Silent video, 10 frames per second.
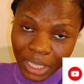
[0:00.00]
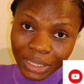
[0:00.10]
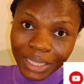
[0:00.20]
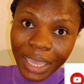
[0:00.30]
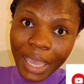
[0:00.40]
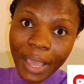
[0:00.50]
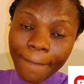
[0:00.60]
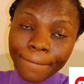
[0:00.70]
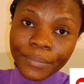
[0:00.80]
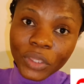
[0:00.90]

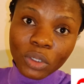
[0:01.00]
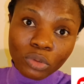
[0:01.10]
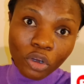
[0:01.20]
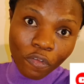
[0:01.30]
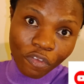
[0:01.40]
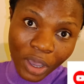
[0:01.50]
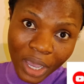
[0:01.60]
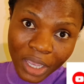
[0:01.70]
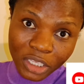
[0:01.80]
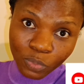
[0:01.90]
that they would
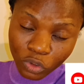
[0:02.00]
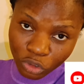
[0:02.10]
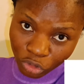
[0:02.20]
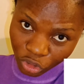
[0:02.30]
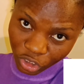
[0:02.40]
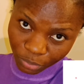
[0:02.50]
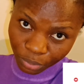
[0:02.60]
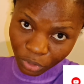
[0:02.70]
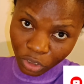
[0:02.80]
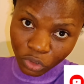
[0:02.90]
offer sponsorship.
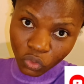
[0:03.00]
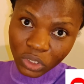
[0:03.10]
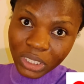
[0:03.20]
So it's